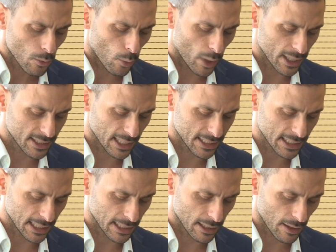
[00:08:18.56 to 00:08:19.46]
when
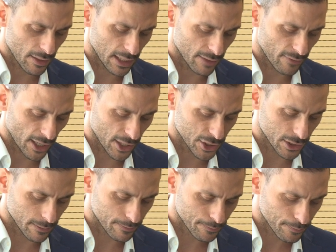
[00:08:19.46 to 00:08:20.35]
assessing the
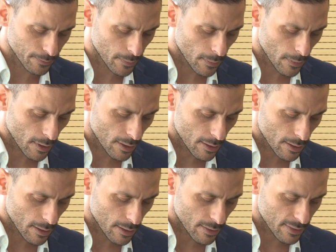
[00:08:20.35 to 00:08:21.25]
invasion.
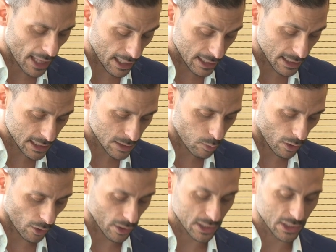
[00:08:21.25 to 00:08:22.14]
That list,
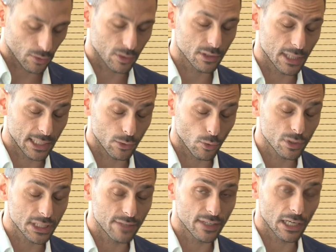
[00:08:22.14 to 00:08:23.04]
while not
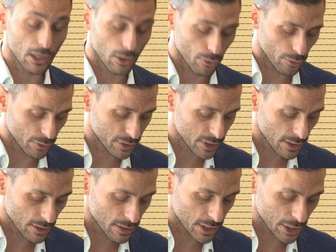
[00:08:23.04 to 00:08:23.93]
exhaustive, includes
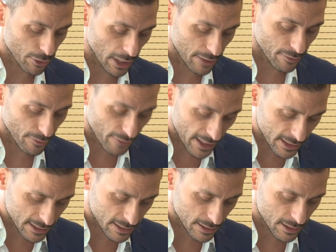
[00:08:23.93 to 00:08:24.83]
the degree of
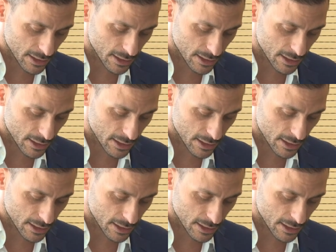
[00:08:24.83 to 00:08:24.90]
offence,